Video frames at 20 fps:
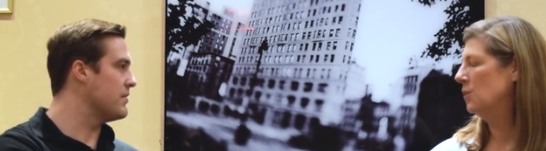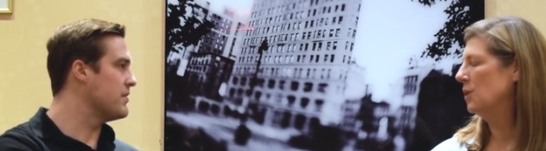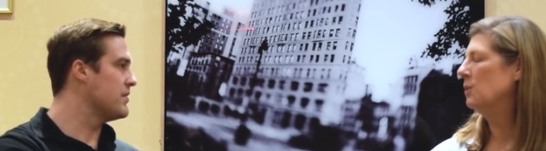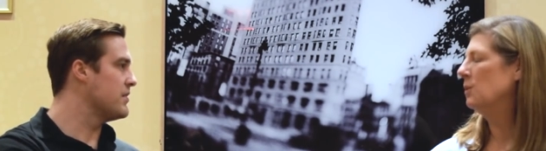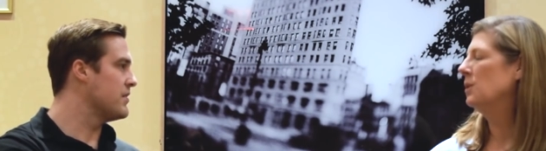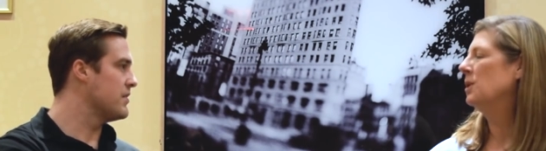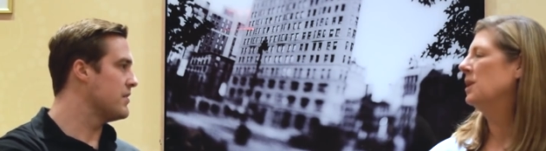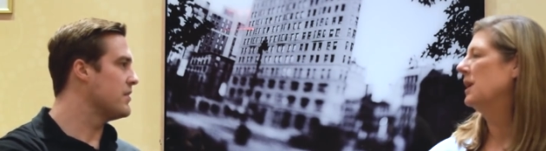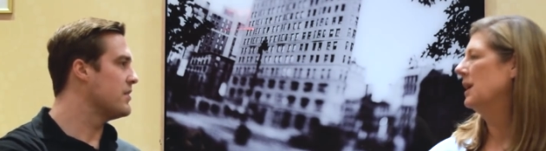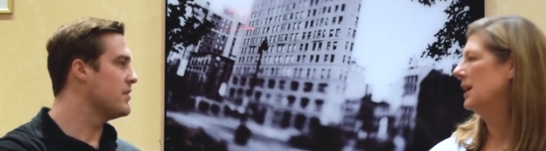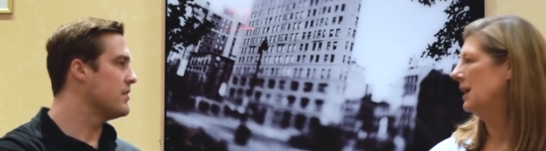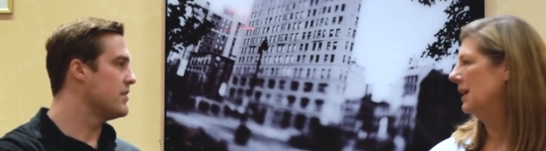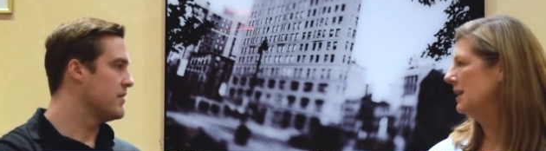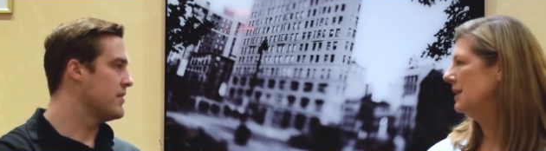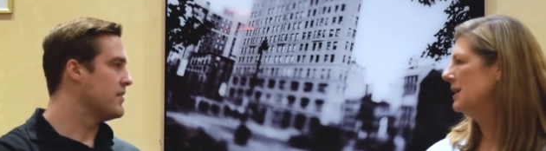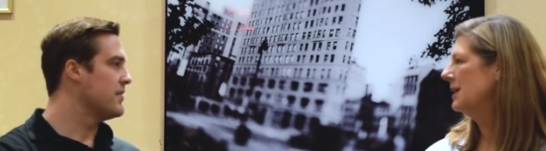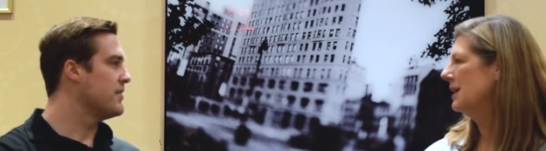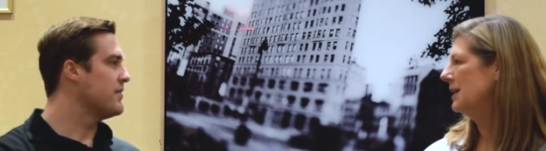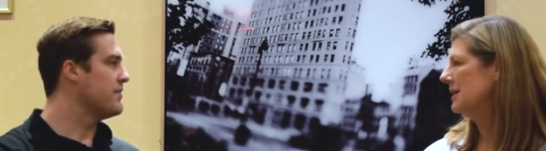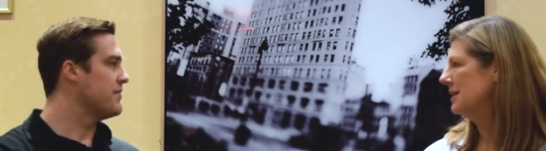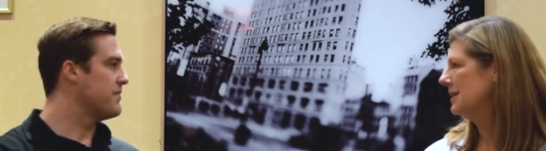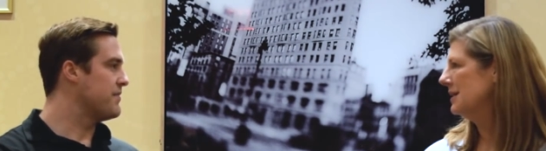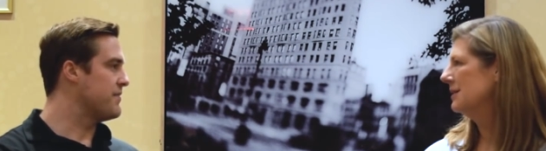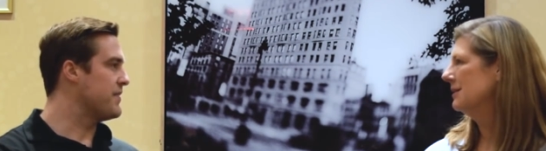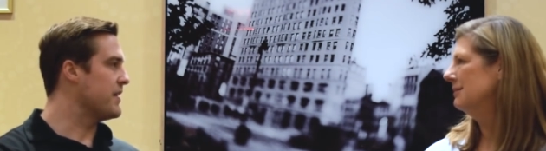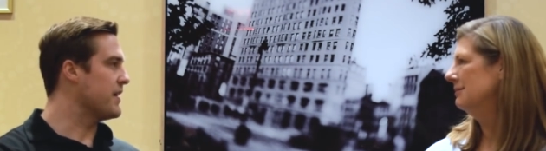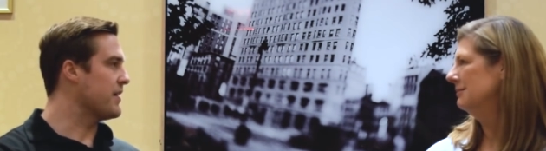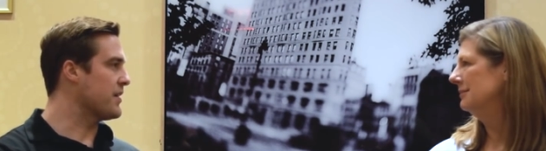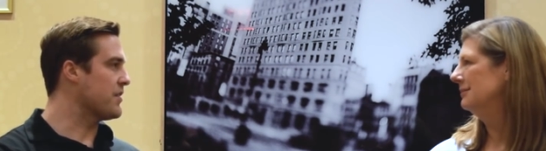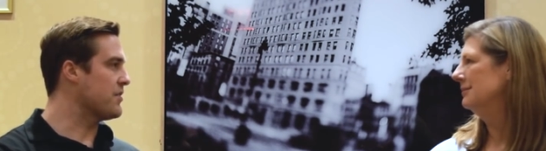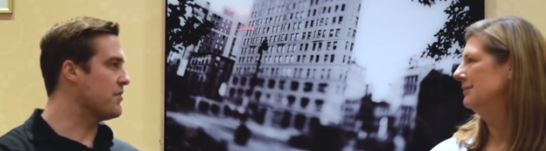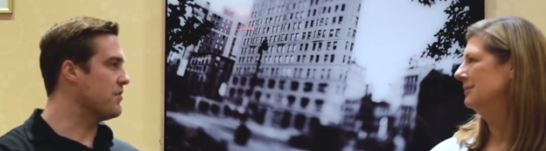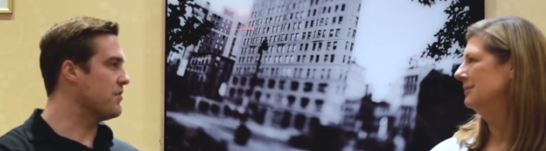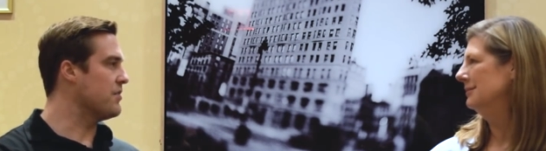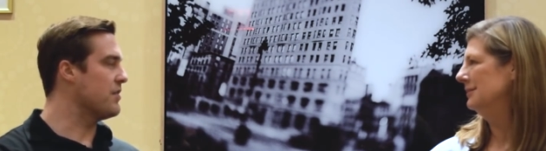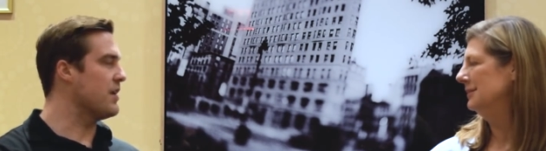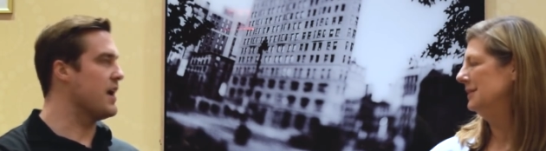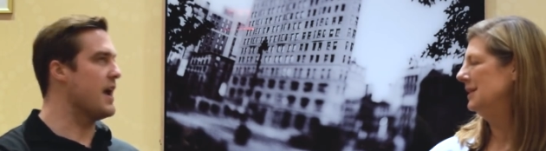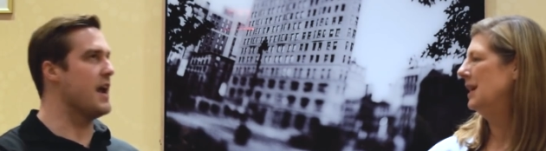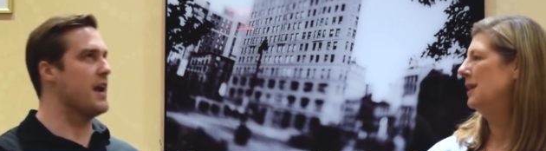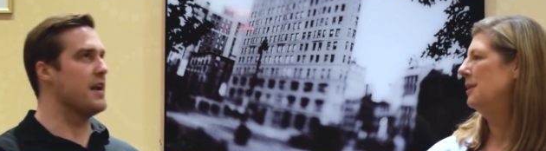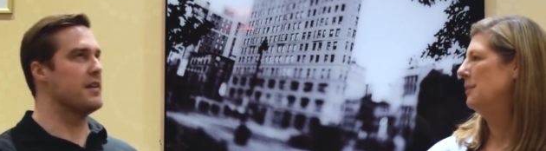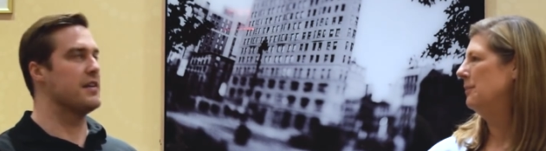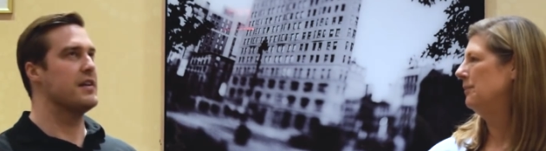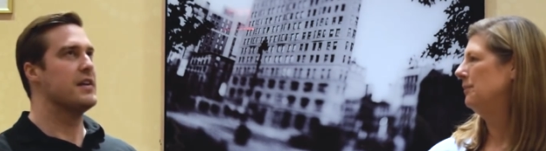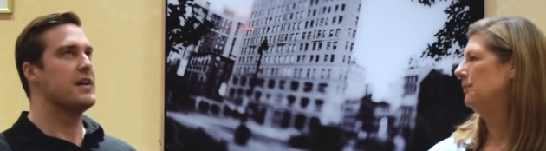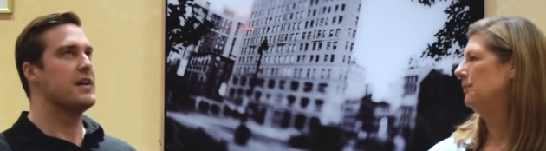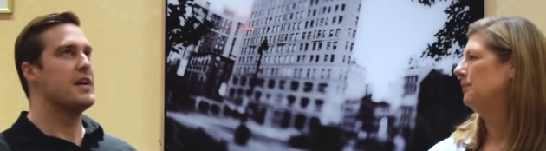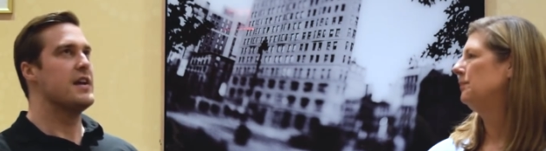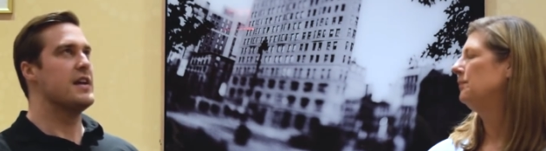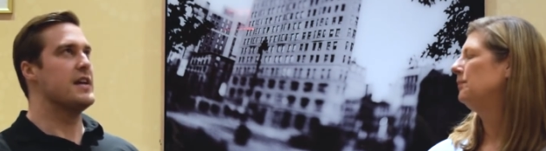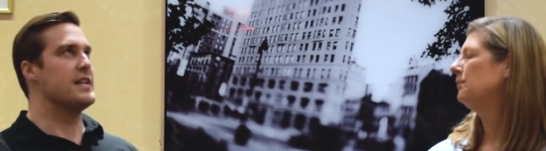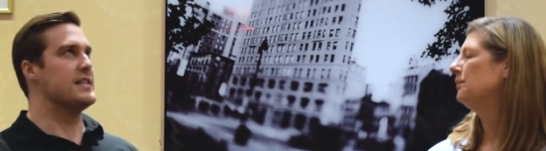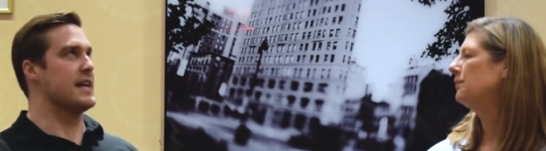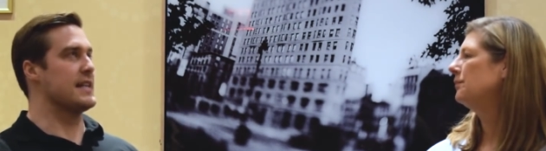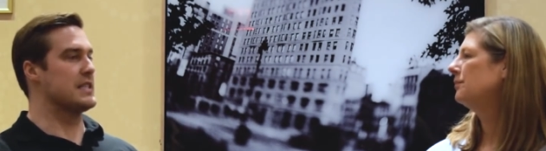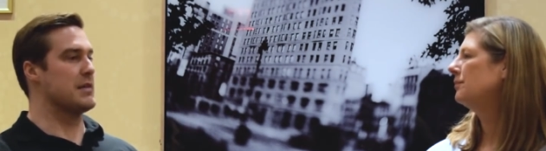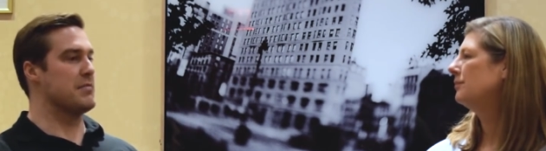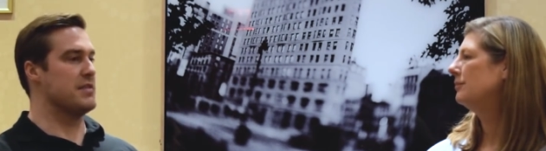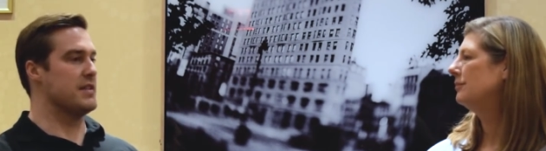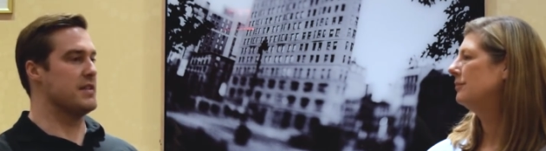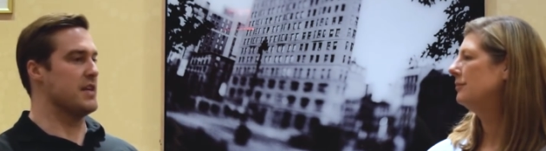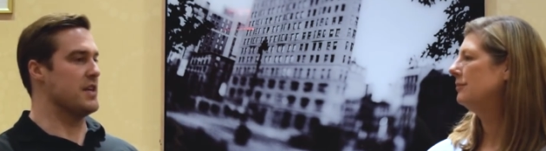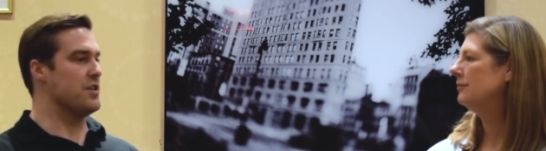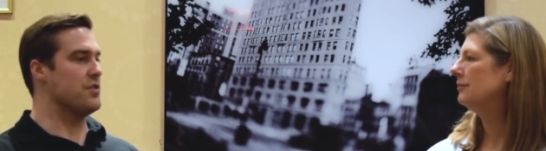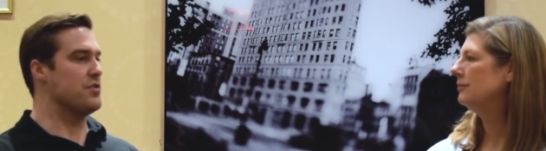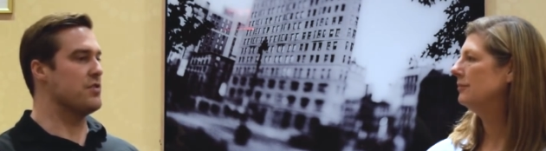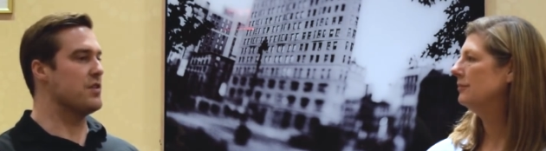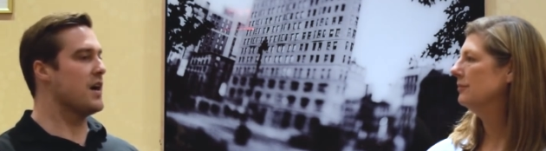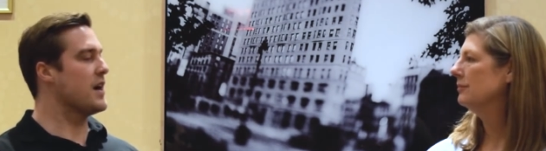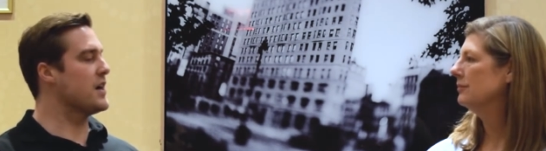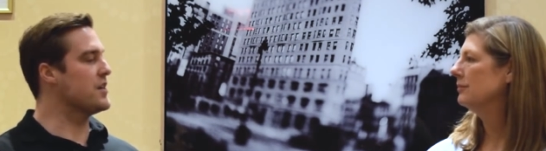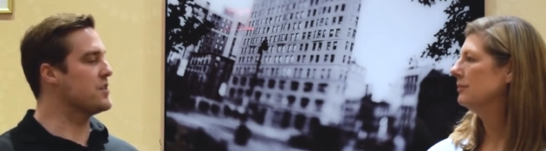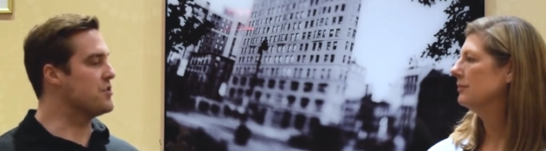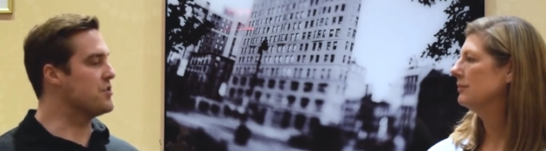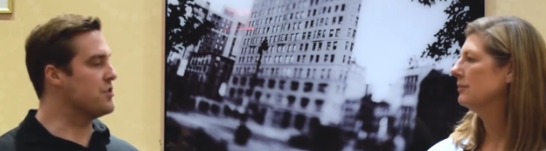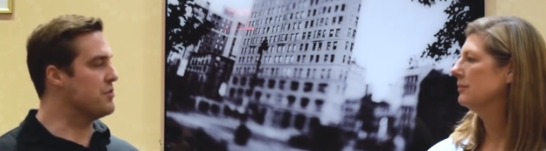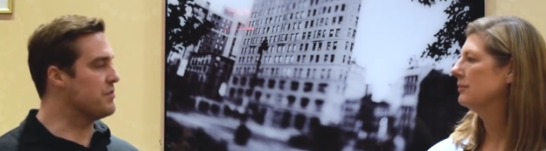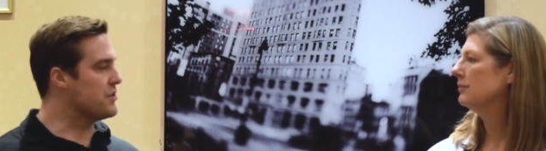Speaker 1: We're working on very cool. And is that something that you guys do